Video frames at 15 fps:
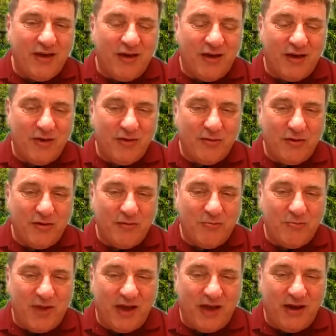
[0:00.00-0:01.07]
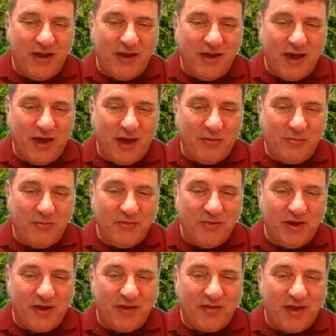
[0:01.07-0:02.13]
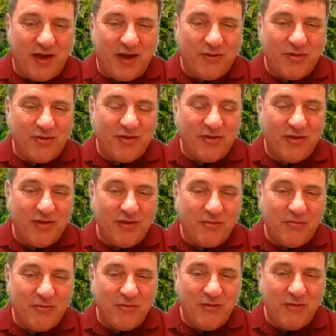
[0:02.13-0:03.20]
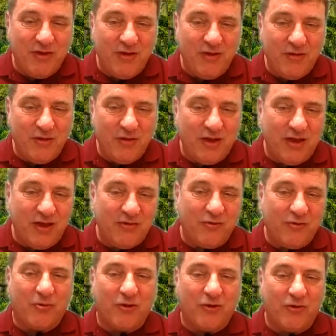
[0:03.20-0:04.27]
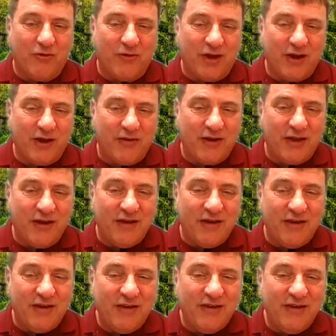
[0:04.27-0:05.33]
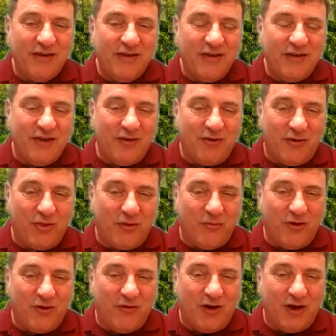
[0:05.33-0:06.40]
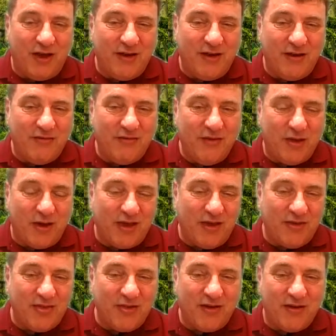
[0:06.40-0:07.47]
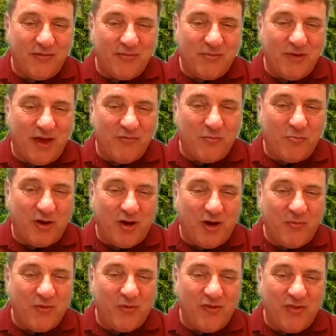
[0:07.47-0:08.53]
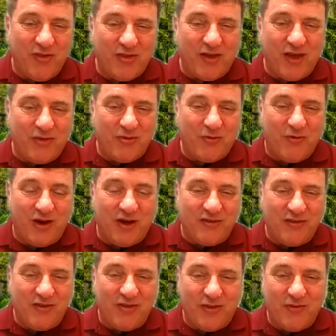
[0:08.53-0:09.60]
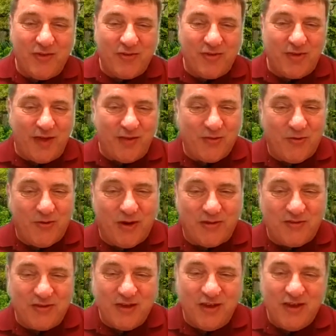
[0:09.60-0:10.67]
uh, man, he had a nice house in the rural area and on the wood line. I guess they're having problems with the Sasquatch. He said the Sasquatch